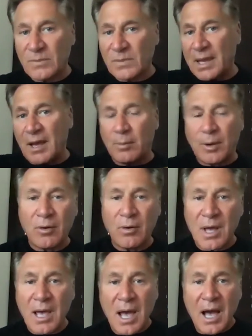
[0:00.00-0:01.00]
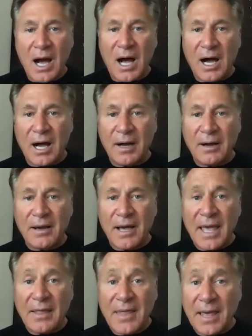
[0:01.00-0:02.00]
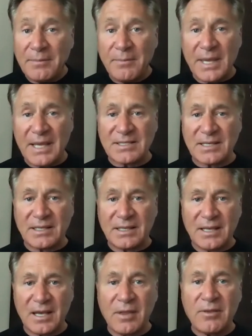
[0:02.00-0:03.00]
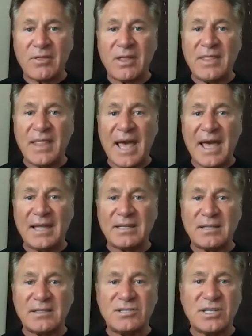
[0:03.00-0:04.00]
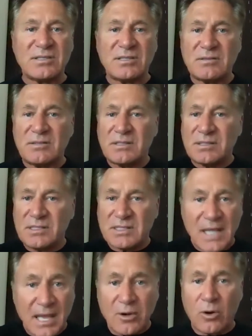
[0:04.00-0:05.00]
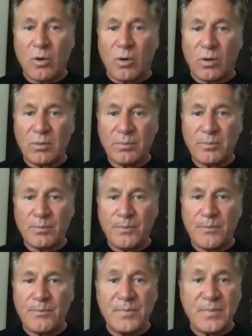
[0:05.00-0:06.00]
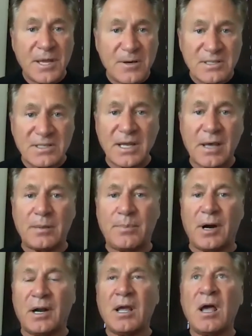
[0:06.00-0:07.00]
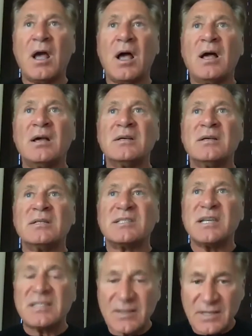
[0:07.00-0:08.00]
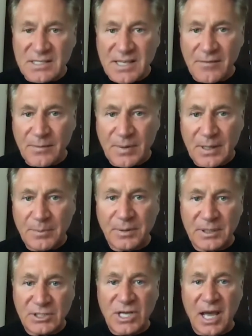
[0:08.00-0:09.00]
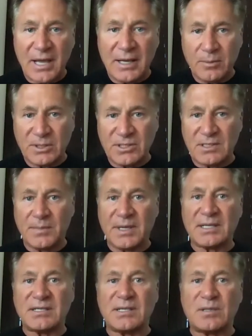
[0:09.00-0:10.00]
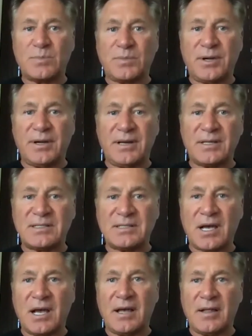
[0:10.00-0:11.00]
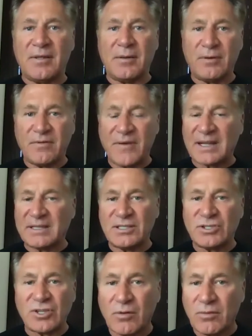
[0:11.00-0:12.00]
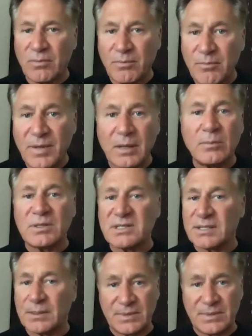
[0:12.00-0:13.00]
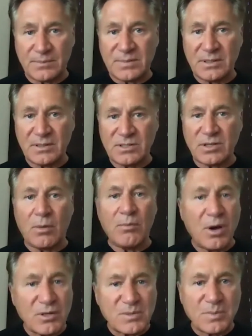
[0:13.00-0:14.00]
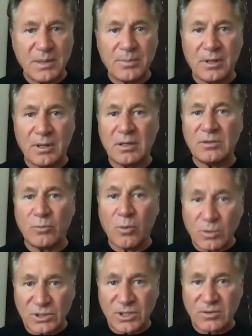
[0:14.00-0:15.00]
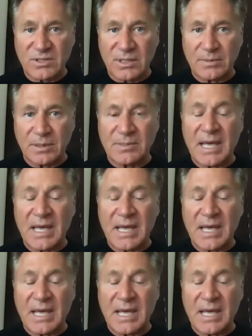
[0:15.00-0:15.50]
elbow, and then basically, other than that, just stay cool. Here's the other part. 6 of the 7 people in China, which is the biggest experience, that were infected, showed minimal symptoms. So most people won't show symptoms,